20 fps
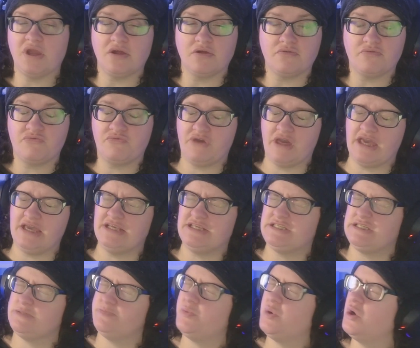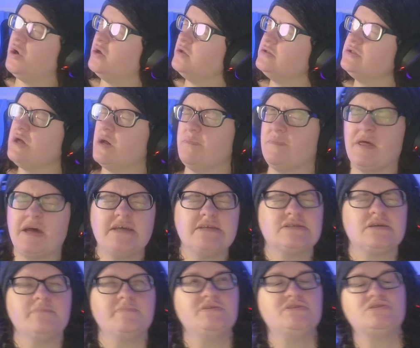face is put on top. That is
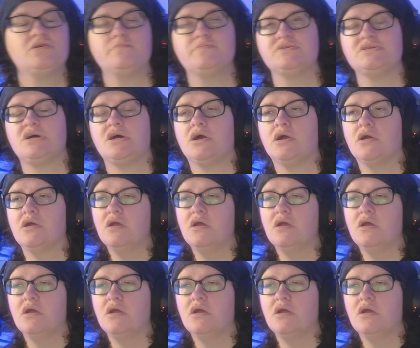going to be so bizarre.